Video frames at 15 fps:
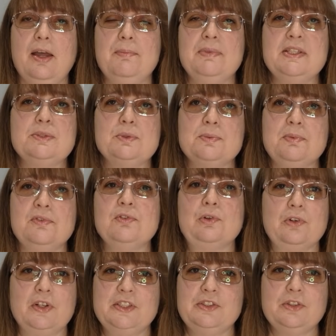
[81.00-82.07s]
This was
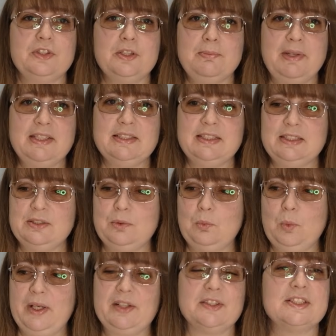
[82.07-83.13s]
before I documented
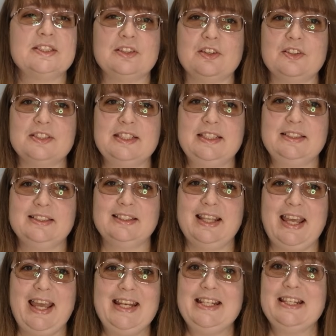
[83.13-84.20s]
when I started
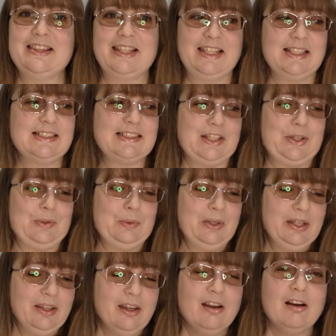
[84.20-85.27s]
anything. So
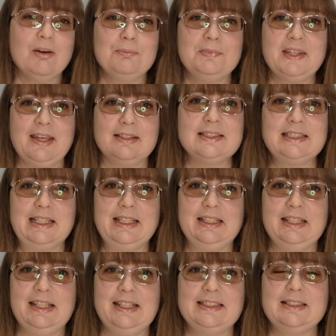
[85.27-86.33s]
I'm
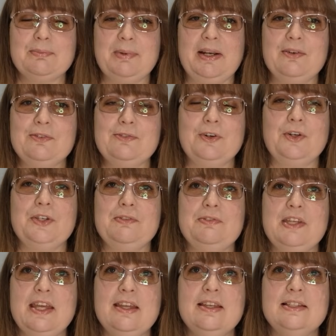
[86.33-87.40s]
guessing it's about
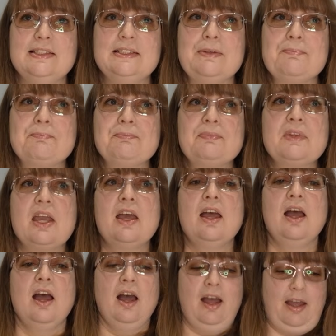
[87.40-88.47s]
5 years.
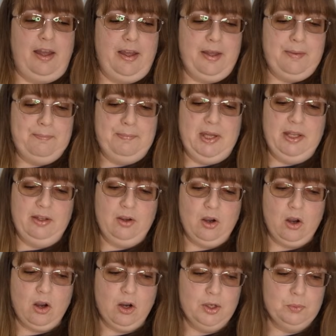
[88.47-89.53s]

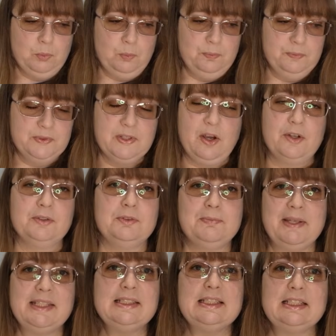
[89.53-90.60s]
I
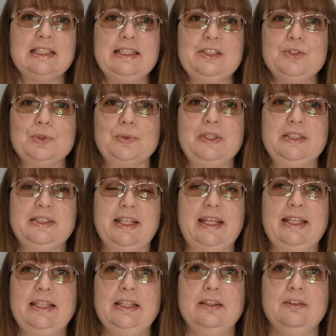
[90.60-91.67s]
basically joined
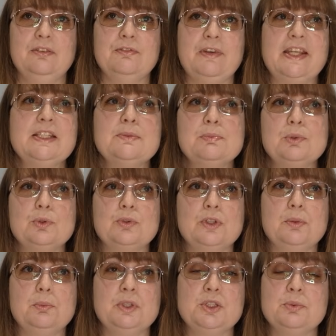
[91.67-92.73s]
a Facebook
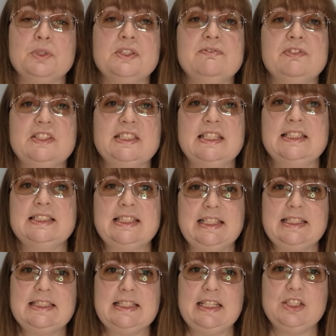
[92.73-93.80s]
group, which was for
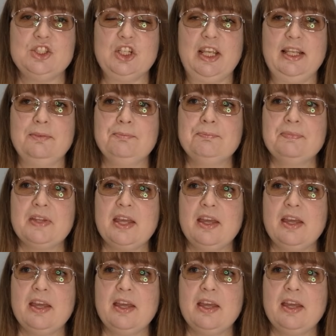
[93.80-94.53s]
Disney stitching,